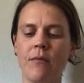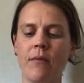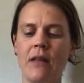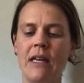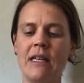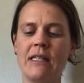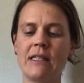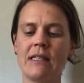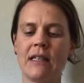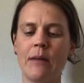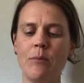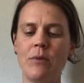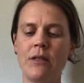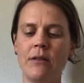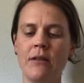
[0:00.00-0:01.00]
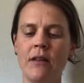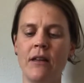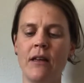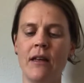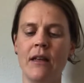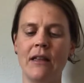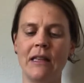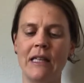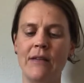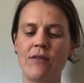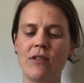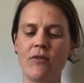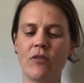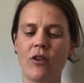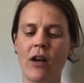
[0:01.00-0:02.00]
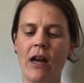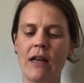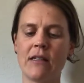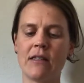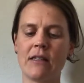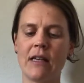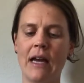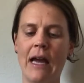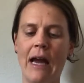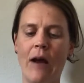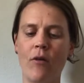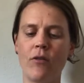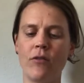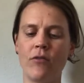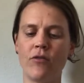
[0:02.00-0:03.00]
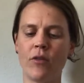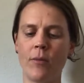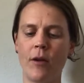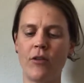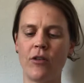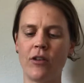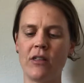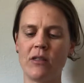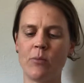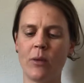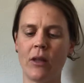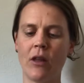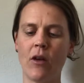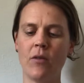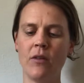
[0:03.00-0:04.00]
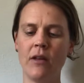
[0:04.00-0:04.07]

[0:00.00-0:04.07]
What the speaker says: He slipped leaves of grass out from under his pillow